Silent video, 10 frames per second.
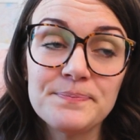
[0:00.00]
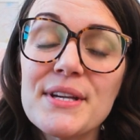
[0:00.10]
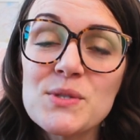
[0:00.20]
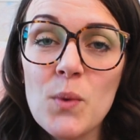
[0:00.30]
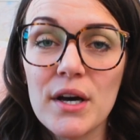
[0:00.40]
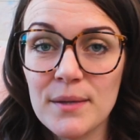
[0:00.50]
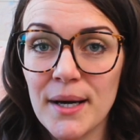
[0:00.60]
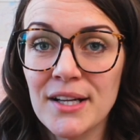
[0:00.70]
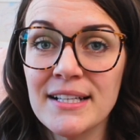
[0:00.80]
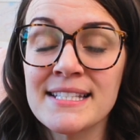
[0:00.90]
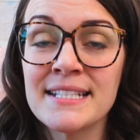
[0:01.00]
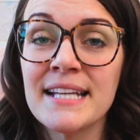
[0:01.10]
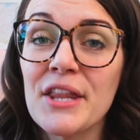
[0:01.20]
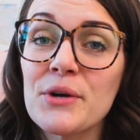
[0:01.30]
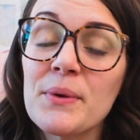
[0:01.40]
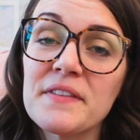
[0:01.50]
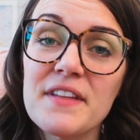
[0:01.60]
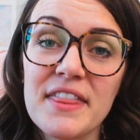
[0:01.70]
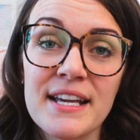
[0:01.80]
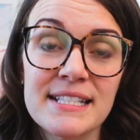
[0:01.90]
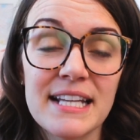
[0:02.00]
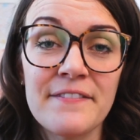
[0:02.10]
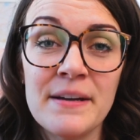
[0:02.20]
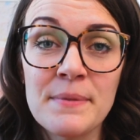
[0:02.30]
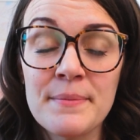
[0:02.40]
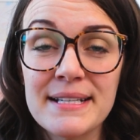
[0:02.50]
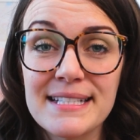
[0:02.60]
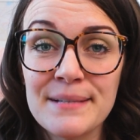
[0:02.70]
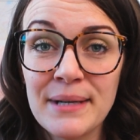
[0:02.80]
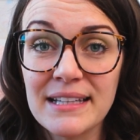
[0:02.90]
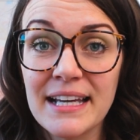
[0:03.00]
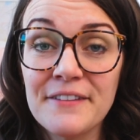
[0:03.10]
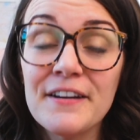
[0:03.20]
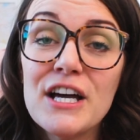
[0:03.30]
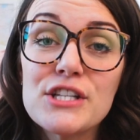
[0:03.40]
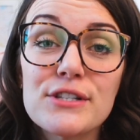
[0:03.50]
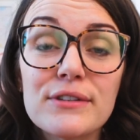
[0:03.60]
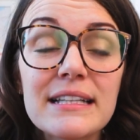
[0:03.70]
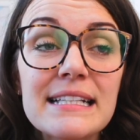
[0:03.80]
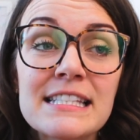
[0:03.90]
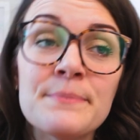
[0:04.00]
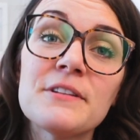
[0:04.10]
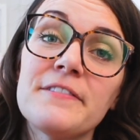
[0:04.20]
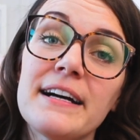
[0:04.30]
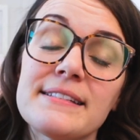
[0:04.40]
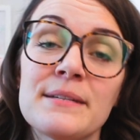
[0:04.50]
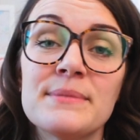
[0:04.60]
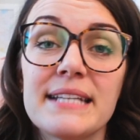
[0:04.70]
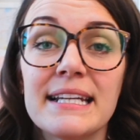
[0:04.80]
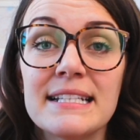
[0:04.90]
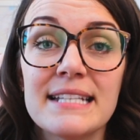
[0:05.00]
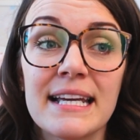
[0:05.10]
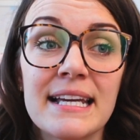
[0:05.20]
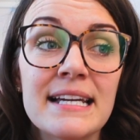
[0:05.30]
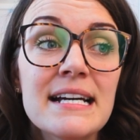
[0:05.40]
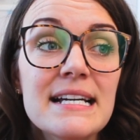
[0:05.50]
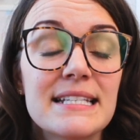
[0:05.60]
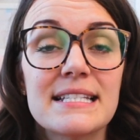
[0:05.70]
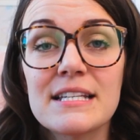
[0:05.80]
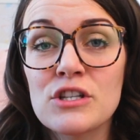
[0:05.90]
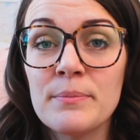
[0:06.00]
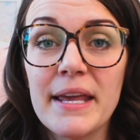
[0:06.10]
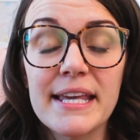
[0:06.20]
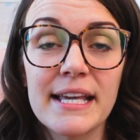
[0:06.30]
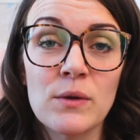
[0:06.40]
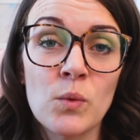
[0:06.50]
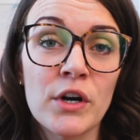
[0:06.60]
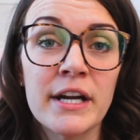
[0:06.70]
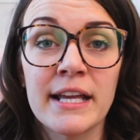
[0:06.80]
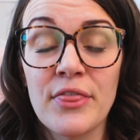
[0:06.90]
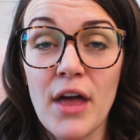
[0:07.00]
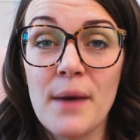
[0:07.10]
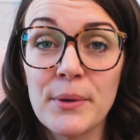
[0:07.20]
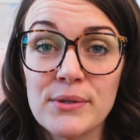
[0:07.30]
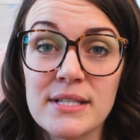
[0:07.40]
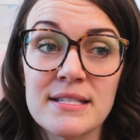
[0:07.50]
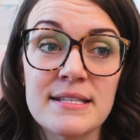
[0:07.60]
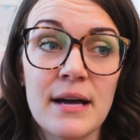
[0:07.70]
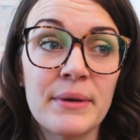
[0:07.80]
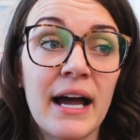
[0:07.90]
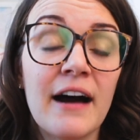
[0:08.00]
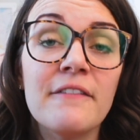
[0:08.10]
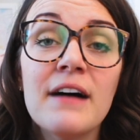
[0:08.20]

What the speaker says: This water bottle is another one of the things that I've implemented in my life to really simplify some day-to-day decision making and worrying and thought processes that we have.